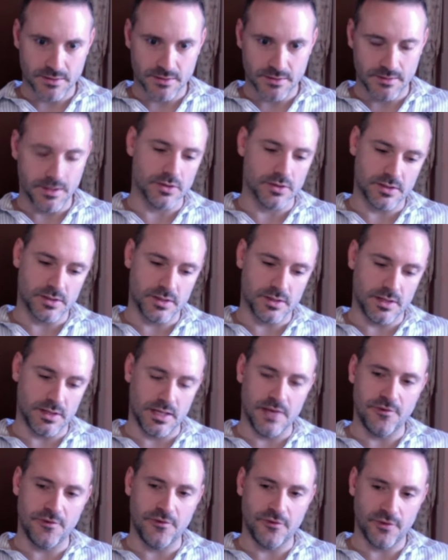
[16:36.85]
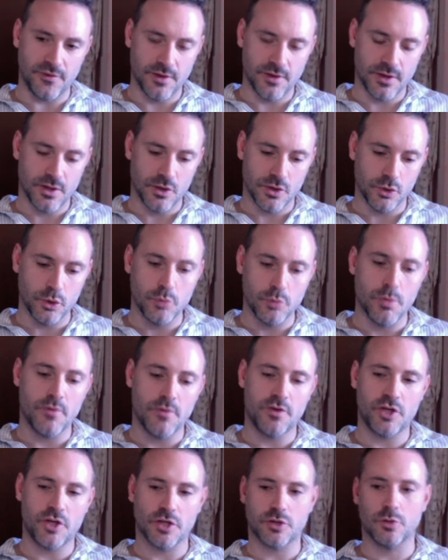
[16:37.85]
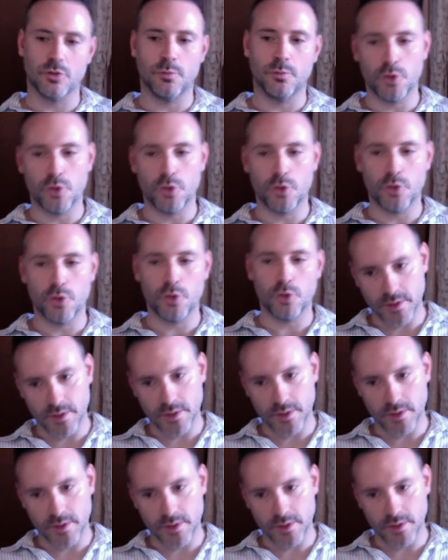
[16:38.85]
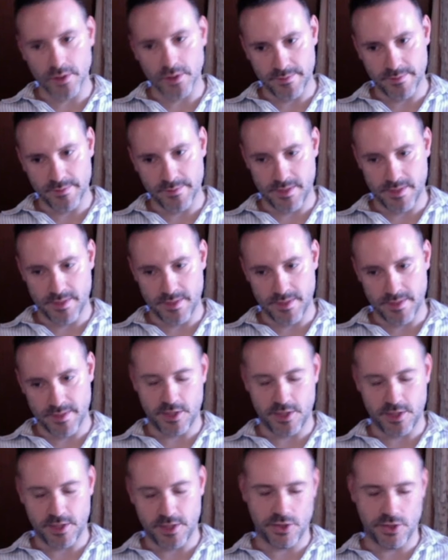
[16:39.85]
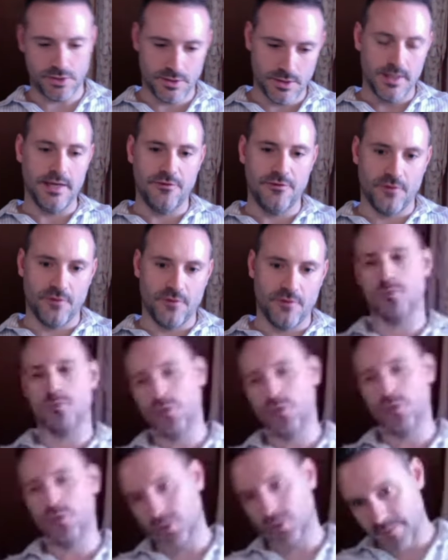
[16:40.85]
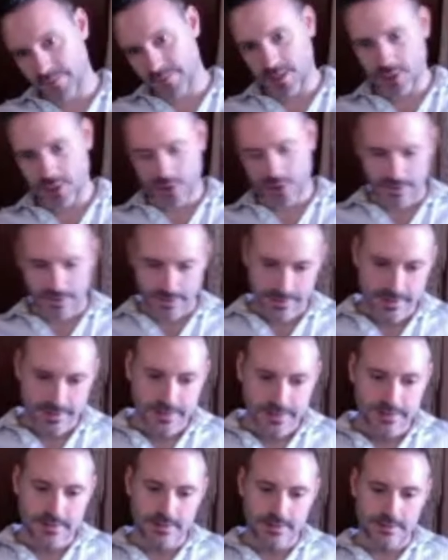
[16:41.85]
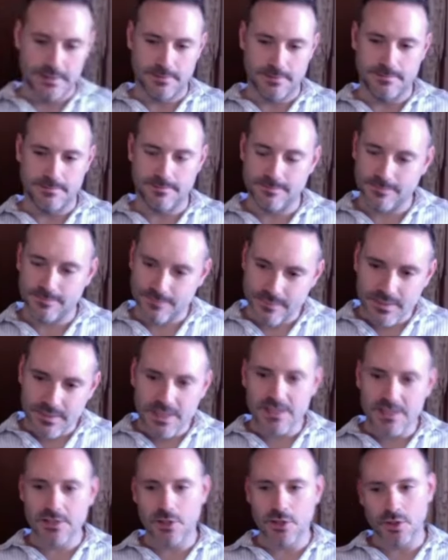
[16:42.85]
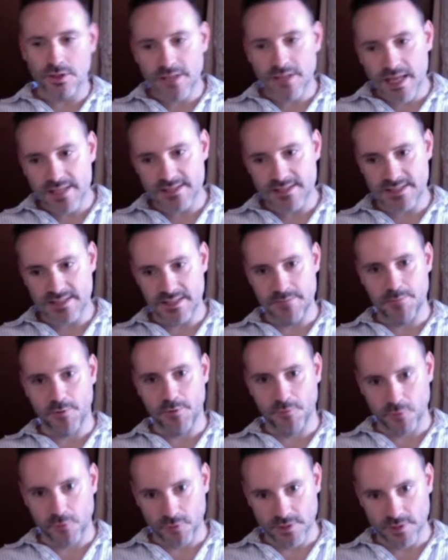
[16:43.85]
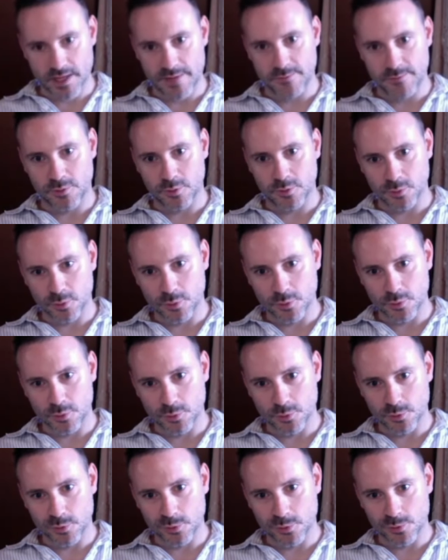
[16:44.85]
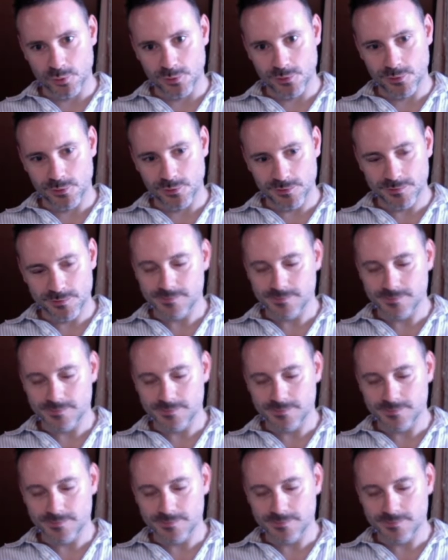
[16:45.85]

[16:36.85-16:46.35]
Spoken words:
Because if Dubrovich has to push all the match, if Van Traub has to push all the match, it's not that simple for them to